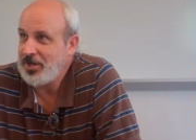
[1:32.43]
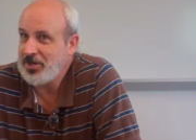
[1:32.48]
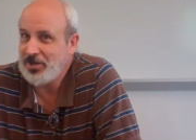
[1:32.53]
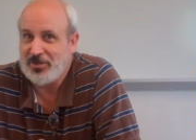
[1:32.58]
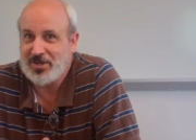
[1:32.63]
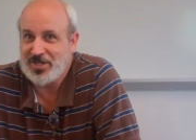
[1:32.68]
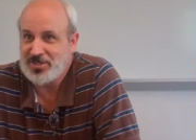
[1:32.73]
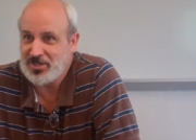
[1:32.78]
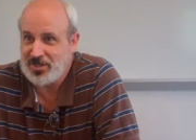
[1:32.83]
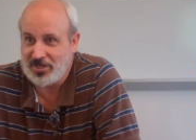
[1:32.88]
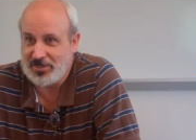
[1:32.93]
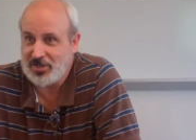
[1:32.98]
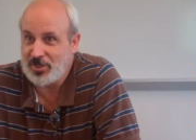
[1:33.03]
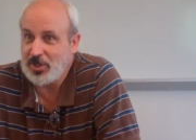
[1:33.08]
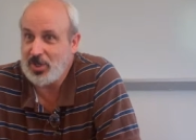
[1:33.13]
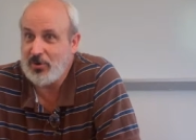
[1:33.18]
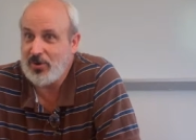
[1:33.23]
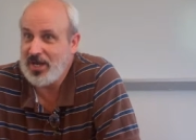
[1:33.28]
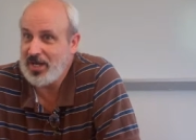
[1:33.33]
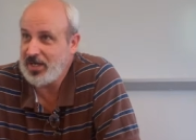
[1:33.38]
you know, that's like the
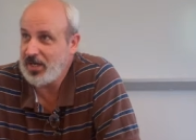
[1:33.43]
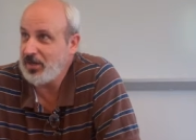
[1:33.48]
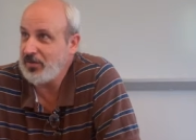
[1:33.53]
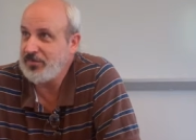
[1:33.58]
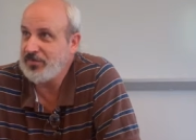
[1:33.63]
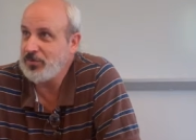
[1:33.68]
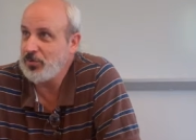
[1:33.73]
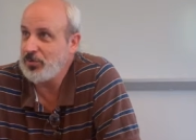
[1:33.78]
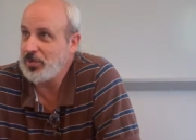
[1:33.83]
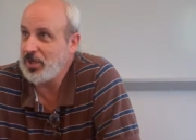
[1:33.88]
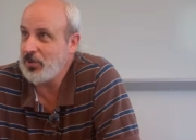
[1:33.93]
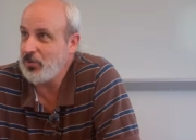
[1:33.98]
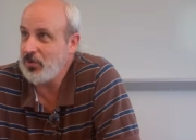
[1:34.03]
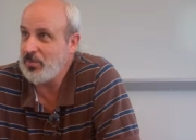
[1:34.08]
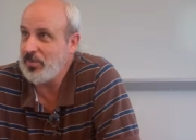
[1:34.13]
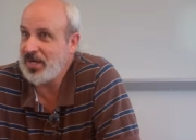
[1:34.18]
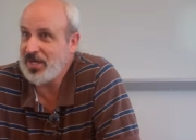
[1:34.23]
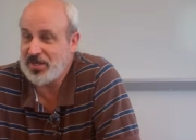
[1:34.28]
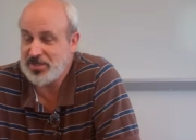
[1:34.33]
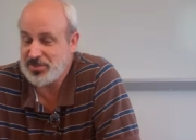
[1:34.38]
low-hanging fruit that
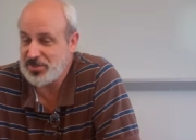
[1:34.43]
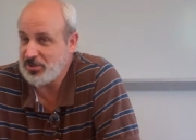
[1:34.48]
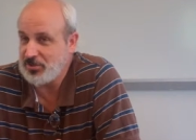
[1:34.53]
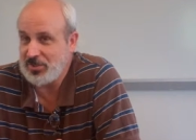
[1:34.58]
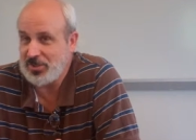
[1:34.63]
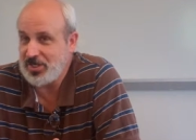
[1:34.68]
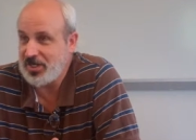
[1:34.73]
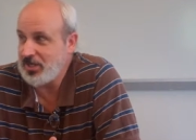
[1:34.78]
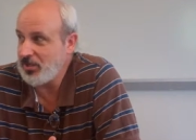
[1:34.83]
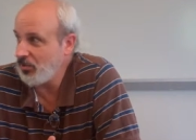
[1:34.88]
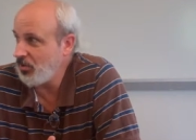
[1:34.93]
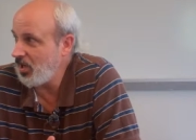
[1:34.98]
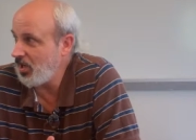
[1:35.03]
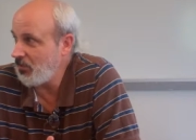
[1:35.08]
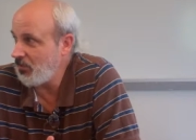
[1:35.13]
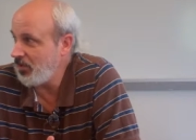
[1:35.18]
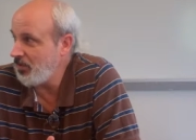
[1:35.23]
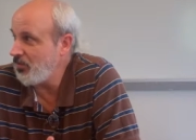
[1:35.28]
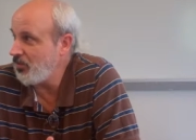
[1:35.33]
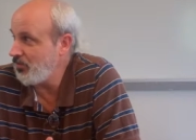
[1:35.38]
would make it so that later
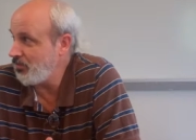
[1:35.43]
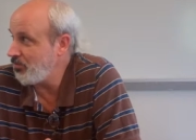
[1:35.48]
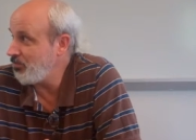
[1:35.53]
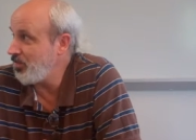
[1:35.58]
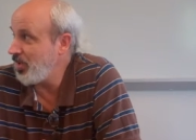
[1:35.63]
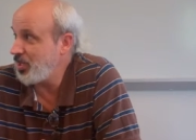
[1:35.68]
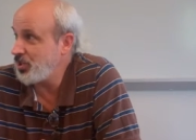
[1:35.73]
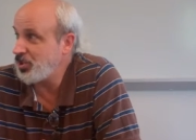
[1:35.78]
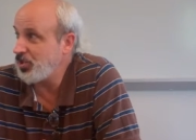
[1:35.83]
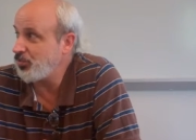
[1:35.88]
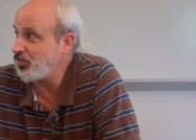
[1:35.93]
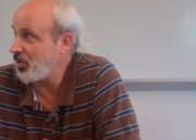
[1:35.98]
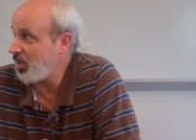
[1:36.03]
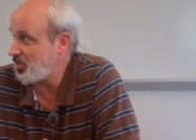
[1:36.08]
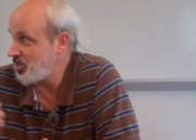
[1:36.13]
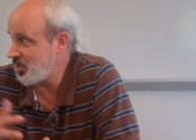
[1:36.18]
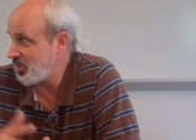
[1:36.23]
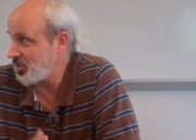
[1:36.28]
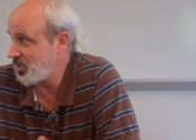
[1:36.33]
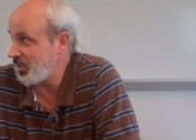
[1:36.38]
on when major
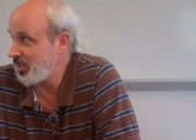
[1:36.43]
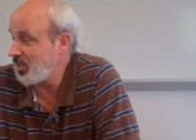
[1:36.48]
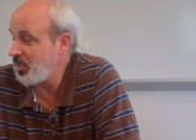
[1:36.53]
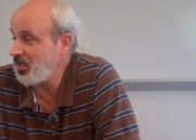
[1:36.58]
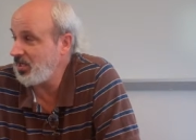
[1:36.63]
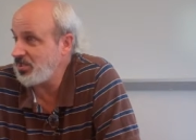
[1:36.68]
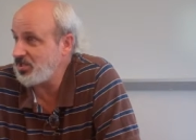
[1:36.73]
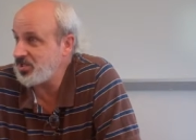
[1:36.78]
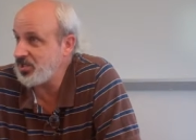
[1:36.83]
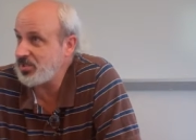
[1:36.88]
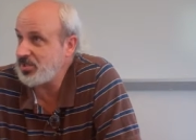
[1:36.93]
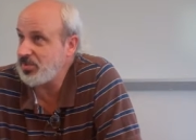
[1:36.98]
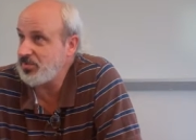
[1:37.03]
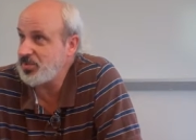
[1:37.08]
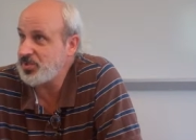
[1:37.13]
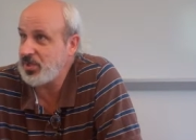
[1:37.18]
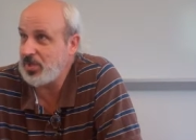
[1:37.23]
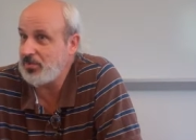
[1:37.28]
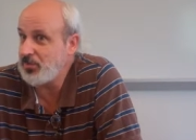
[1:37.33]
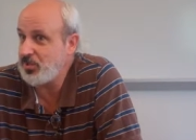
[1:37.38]
projects like heating
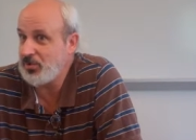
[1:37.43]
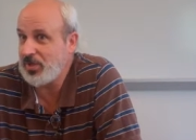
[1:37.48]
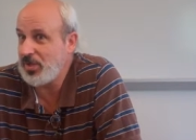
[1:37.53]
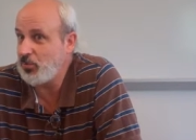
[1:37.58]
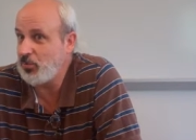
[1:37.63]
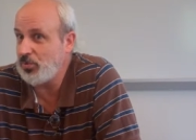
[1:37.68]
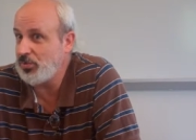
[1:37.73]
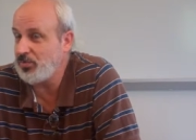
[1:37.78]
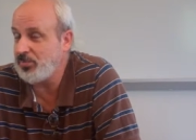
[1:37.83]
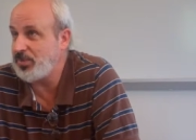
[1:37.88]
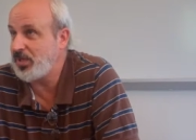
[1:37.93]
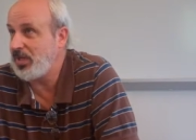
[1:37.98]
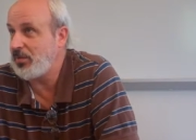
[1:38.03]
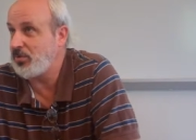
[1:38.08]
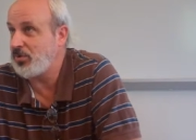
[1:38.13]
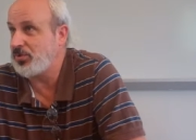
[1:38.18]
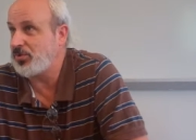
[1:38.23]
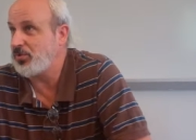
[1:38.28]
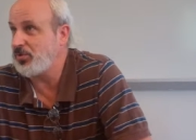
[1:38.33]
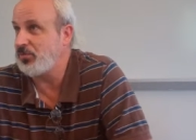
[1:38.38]
systems come due, they wouldn't be
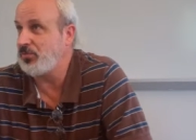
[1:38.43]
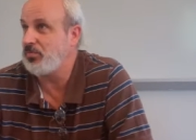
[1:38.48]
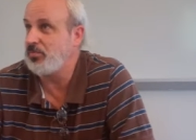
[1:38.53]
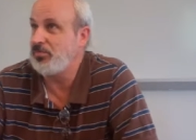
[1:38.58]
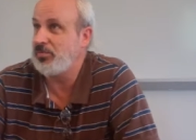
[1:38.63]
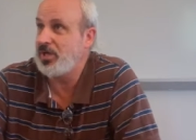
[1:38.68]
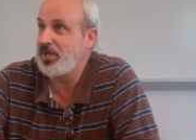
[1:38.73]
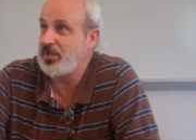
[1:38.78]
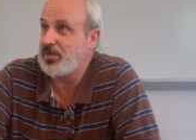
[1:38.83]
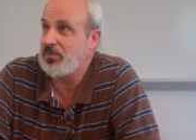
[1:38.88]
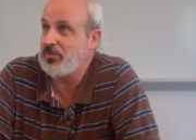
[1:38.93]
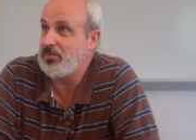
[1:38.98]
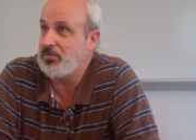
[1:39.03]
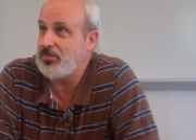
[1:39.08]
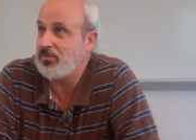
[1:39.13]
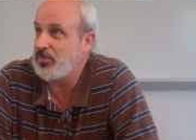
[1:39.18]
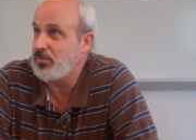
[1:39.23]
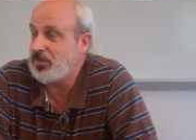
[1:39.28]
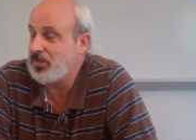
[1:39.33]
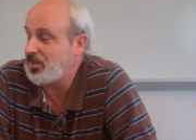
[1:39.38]
able to make them
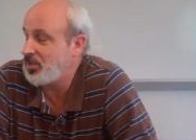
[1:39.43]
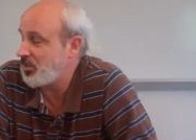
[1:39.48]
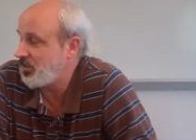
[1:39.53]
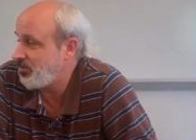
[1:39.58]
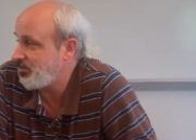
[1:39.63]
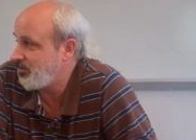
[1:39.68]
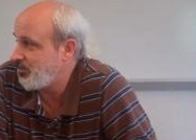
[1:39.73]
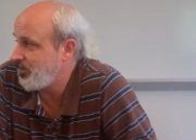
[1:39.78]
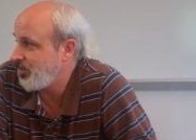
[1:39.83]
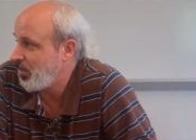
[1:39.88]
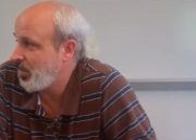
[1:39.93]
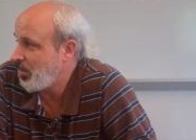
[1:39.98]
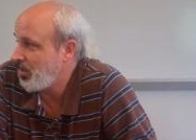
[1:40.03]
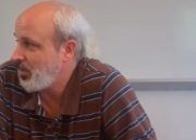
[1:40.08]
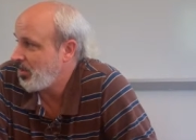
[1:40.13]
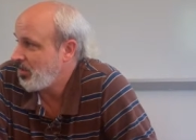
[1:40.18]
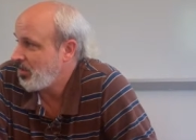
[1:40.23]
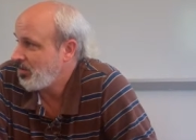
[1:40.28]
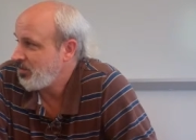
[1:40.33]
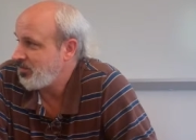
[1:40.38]
um,
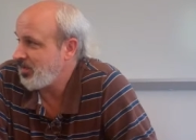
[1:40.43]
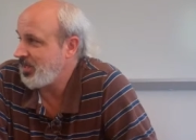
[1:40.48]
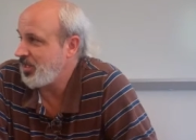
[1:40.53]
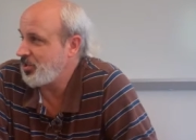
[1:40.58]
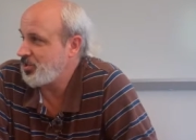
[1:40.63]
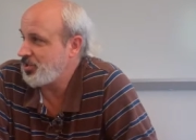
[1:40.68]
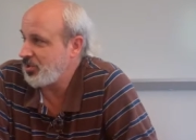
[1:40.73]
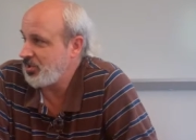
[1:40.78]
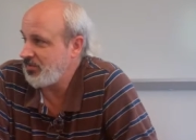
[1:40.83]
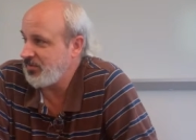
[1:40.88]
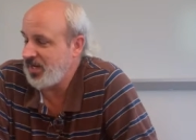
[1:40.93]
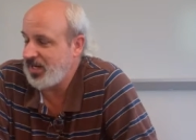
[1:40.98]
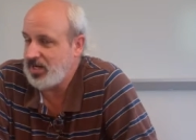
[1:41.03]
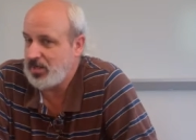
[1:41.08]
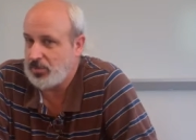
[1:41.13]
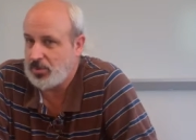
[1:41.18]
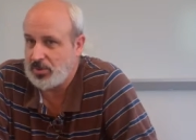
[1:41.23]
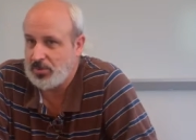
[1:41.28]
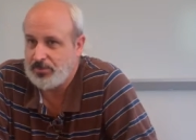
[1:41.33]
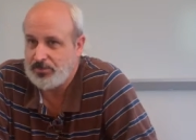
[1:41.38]
financially
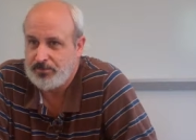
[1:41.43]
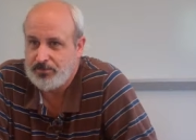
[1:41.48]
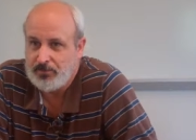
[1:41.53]
viable